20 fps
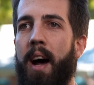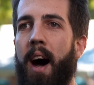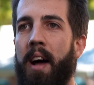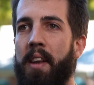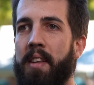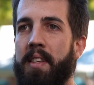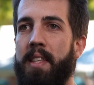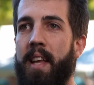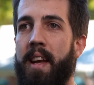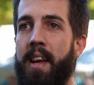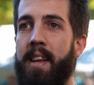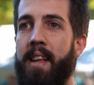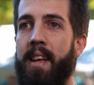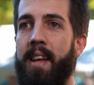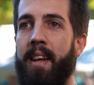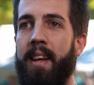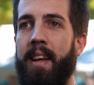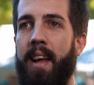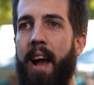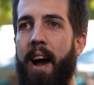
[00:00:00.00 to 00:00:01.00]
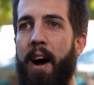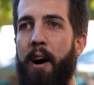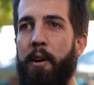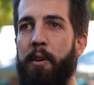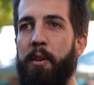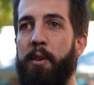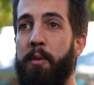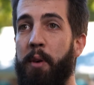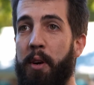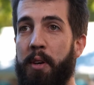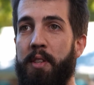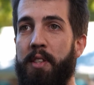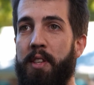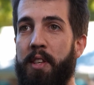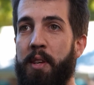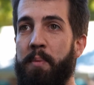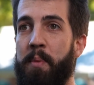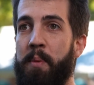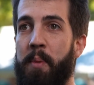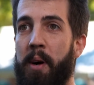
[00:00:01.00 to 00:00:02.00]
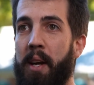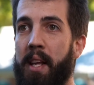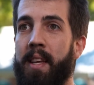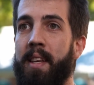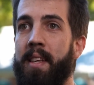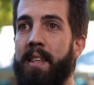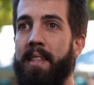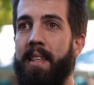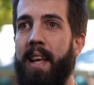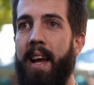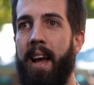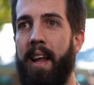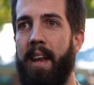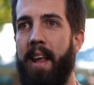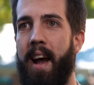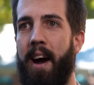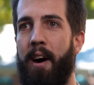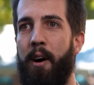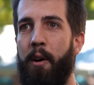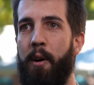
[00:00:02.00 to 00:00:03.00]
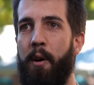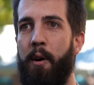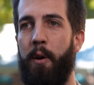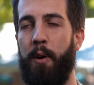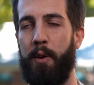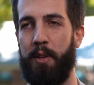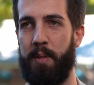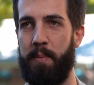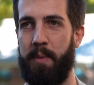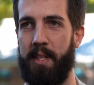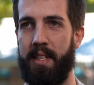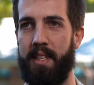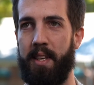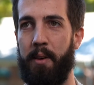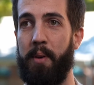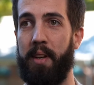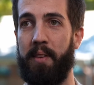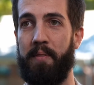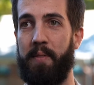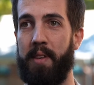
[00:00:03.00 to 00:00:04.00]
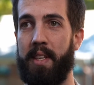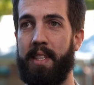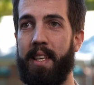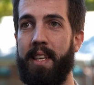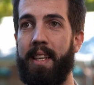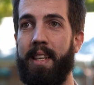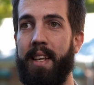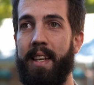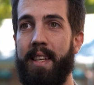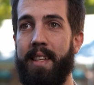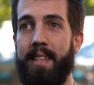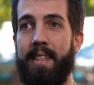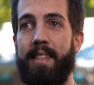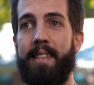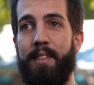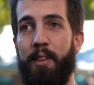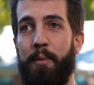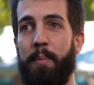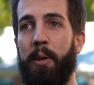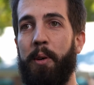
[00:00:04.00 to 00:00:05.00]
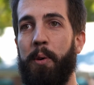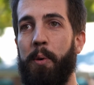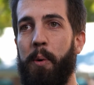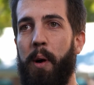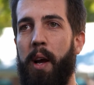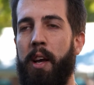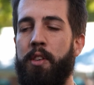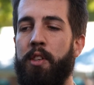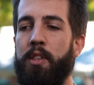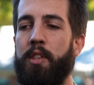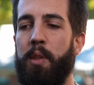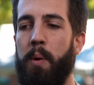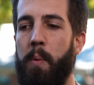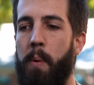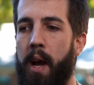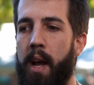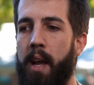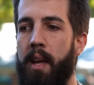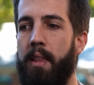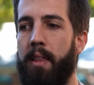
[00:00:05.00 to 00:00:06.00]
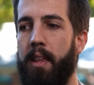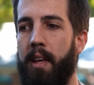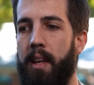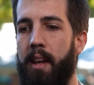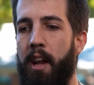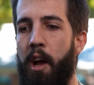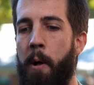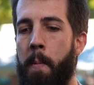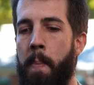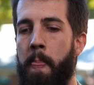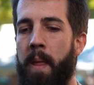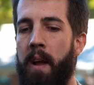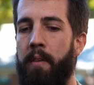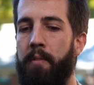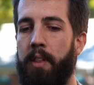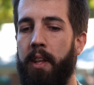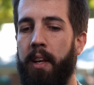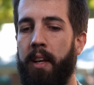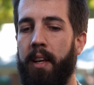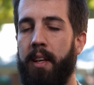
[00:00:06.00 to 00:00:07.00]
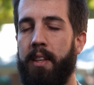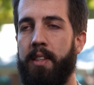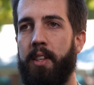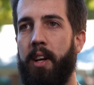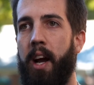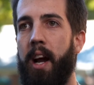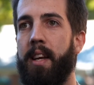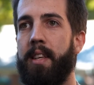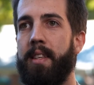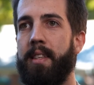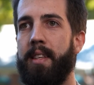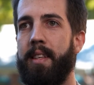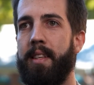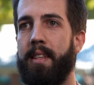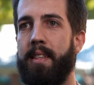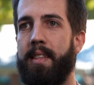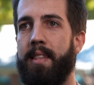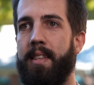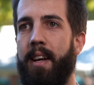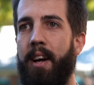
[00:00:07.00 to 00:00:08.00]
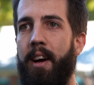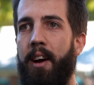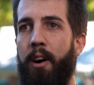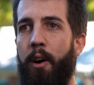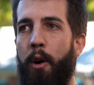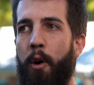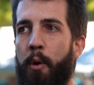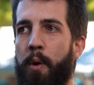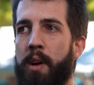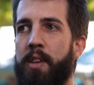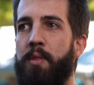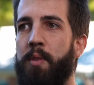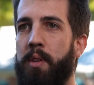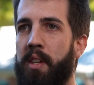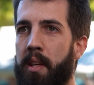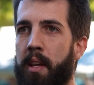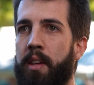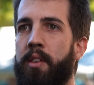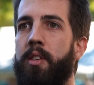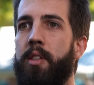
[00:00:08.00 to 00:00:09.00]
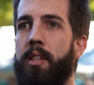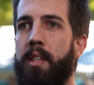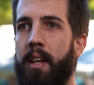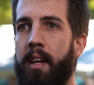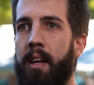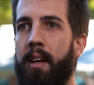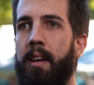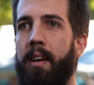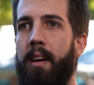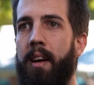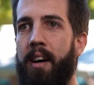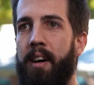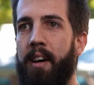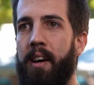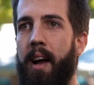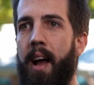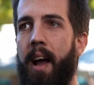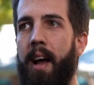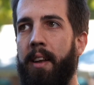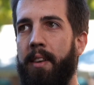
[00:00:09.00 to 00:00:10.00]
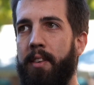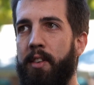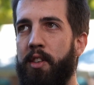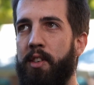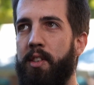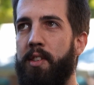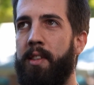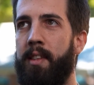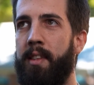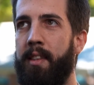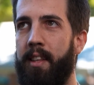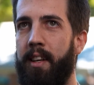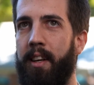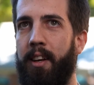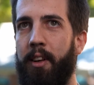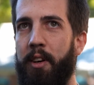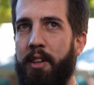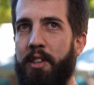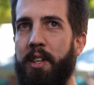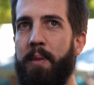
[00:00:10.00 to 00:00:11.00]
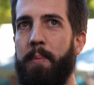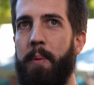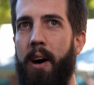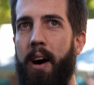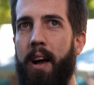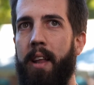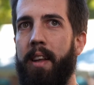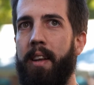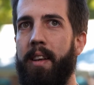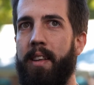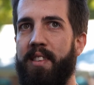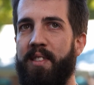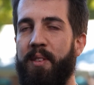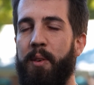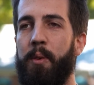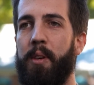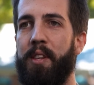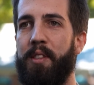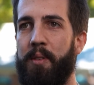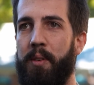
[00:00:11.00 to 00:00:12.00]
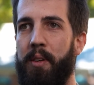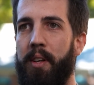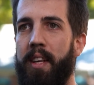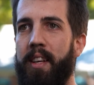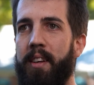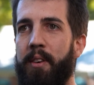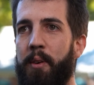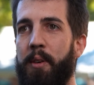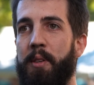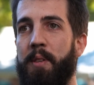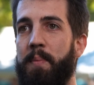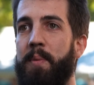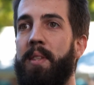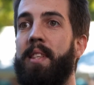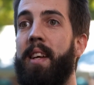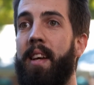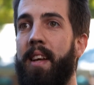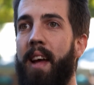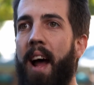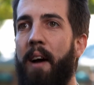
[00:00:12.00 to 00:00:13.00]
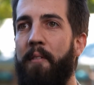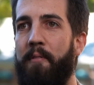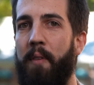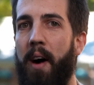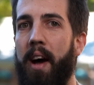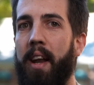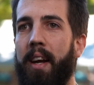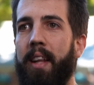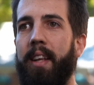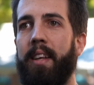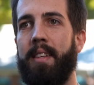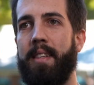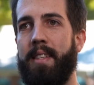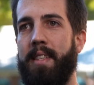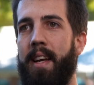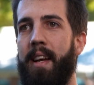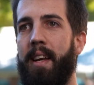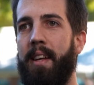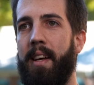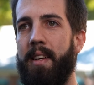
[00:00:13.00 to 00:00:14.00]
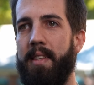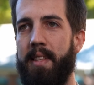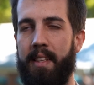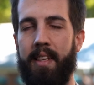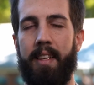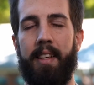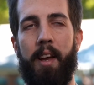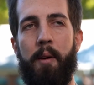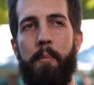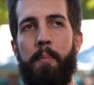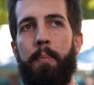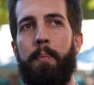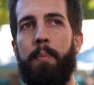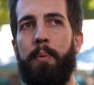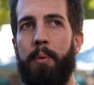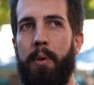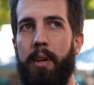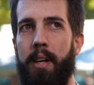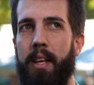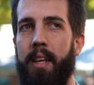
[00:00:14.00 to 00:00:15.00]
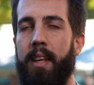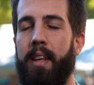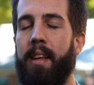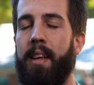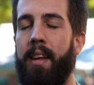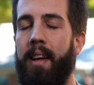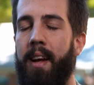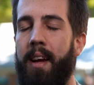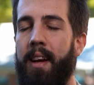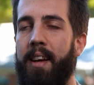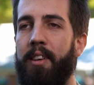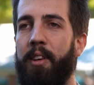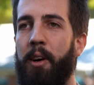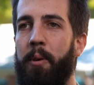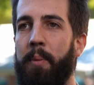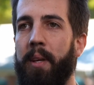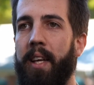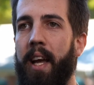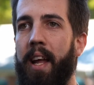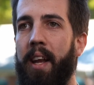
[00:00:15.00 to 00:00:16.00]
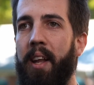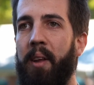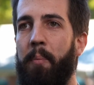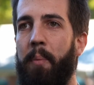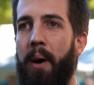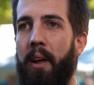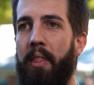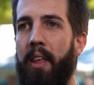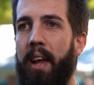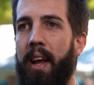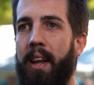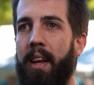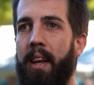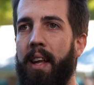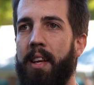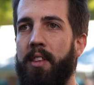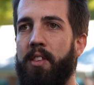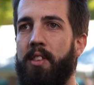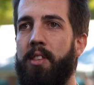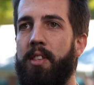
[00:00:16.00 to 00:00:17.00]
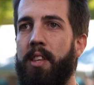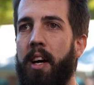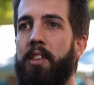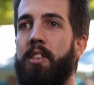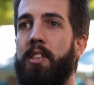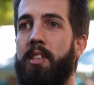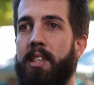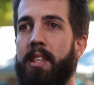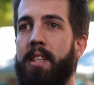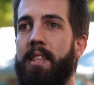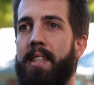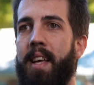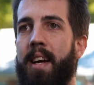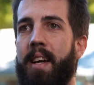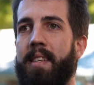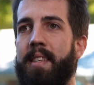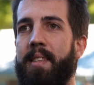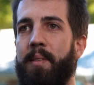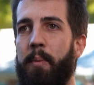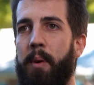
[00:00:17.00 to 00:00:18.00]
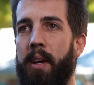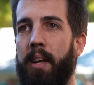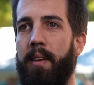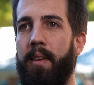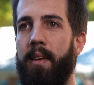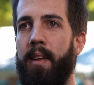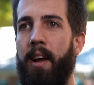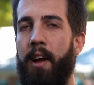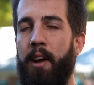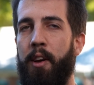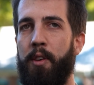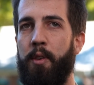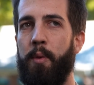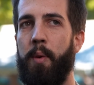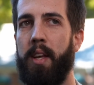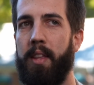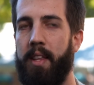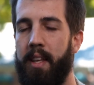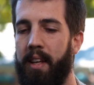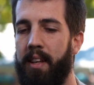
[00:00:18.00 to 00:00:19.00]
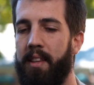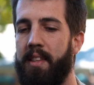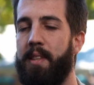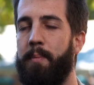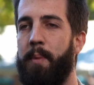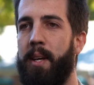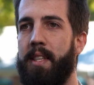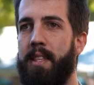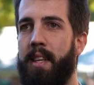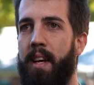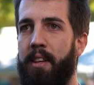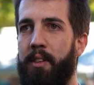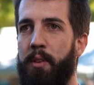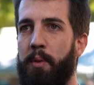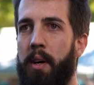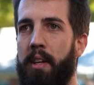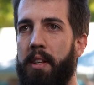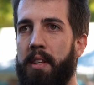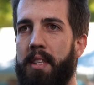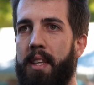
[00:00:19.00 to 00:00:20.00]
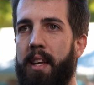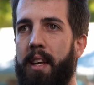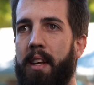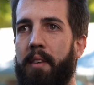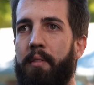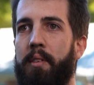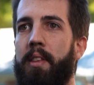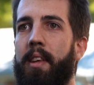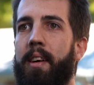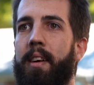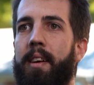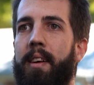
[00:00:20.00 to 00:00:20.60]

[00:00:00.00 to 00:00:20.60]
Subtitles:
Understanding how gross the human body is and how awesome it is that we can fix it is super cool. And just the way that everything interacts is always really interesting. And just the logic behind it is always really awesome to finally understand, as it can get pretty complicated, but then it's such a success when you hit the end of the semester and you understand everything.